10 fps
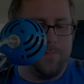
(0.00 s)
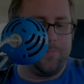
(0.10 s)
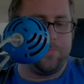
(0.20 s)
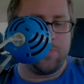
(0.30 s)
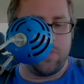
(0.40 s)

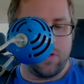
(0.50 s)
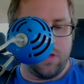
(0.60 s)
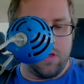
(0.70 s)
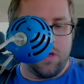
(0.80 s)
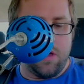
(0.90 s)

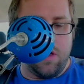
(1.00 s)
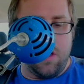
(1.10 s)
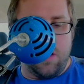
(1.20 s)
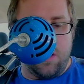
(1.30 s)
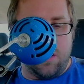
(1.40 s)

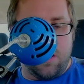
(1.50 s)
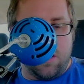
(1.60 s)
Nothing is said.